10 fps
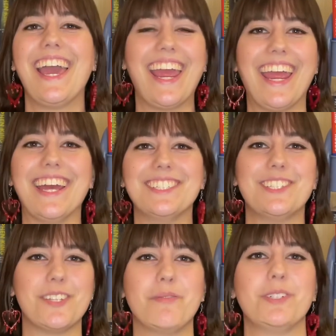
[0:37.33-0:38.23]
and
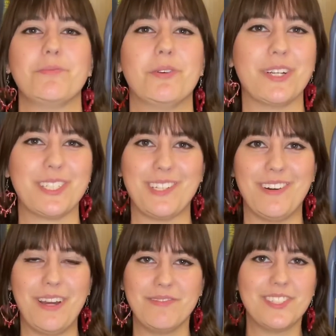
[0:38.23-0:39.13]
so much more. So
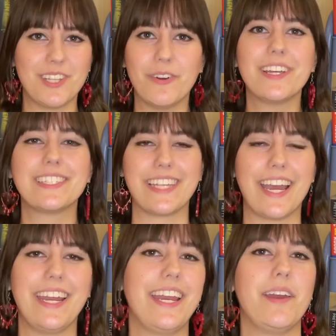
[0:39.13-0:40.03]
I'm so
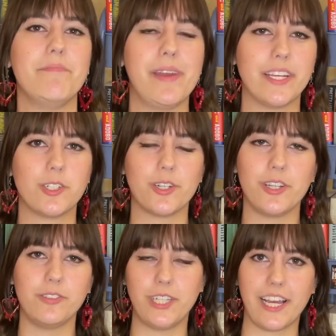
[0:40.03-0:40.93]
excited, and make sure
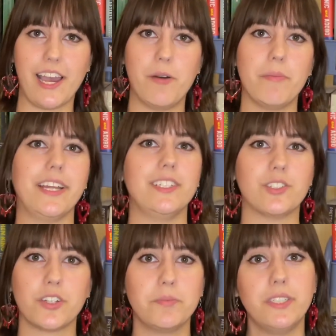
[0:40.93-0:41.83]
you check out my
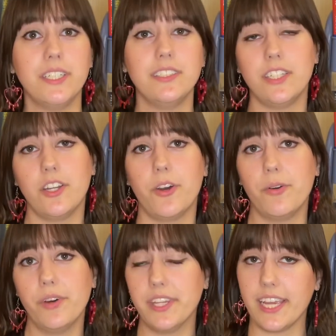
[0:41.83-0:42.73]
description to
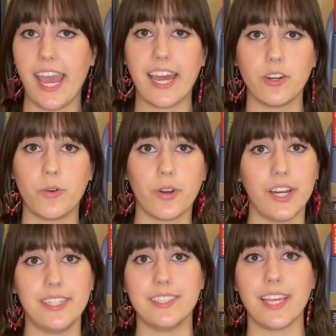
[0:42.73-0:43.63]
know the
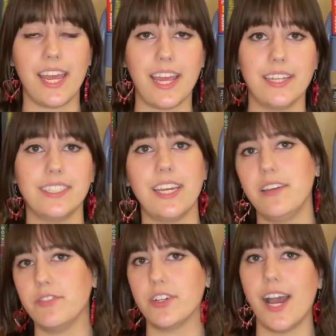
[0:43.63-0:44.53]
categories. And
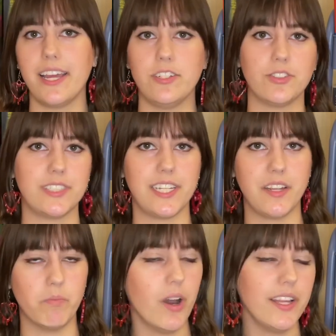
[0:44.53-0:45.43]
if you're not interested
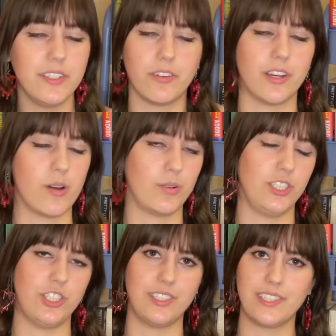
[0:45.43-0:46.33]
in one, you can
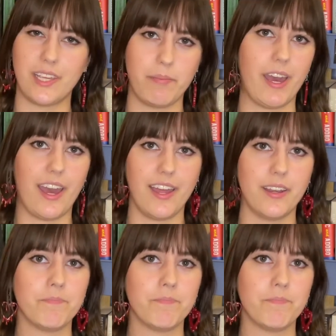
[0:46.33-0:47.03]
always just skip ahead.